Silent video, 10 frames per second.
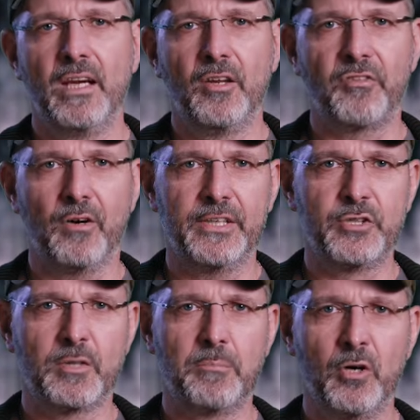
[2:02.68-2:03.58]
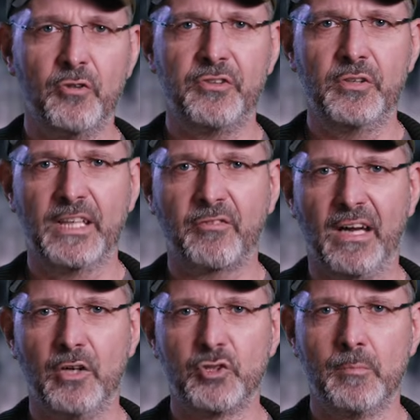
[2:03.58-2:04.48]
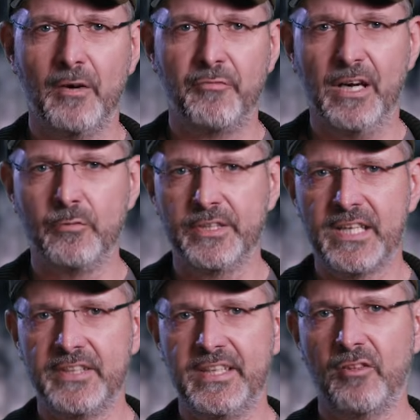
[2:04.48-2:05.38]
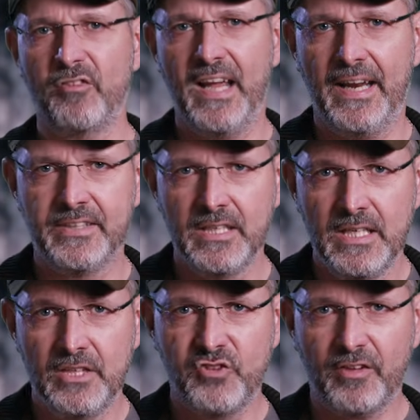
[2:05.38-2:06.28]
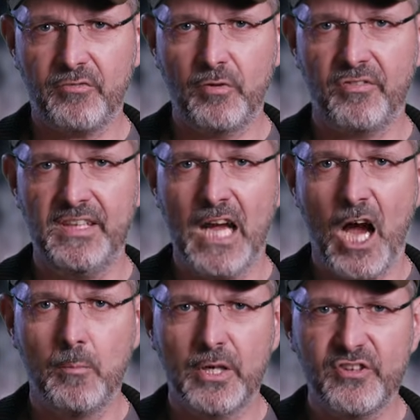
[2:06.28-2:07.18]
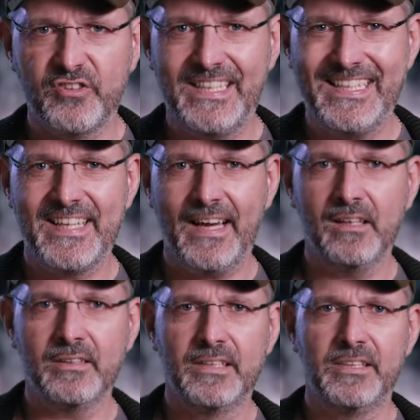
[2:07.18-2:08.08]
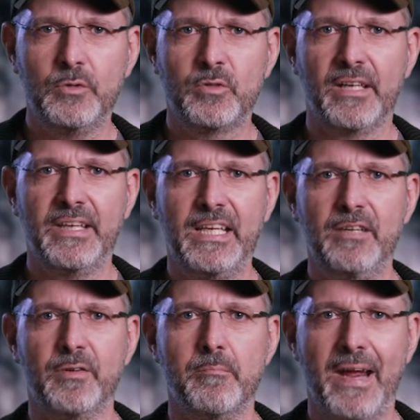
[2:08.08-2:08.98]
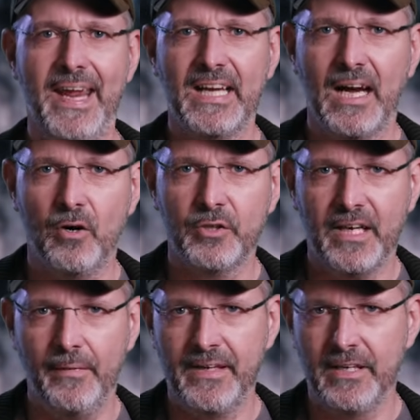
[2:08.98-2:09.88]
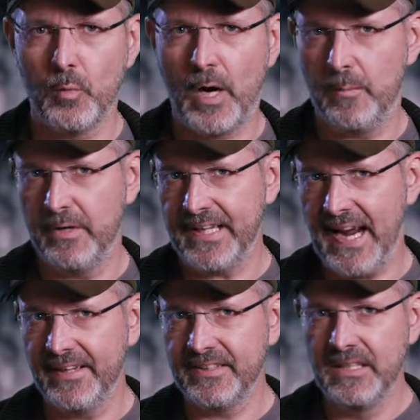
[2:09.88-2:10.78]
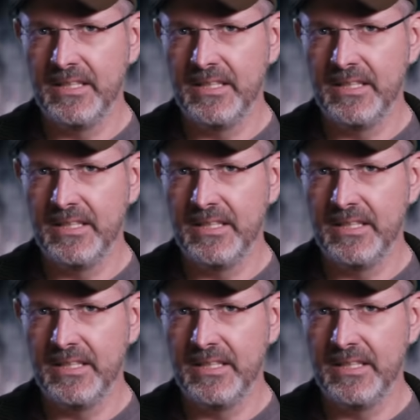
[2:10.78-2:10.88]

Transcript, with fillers: So I took both units out to my favorite hunting stand just to see how much detail you can even make out in the environment. And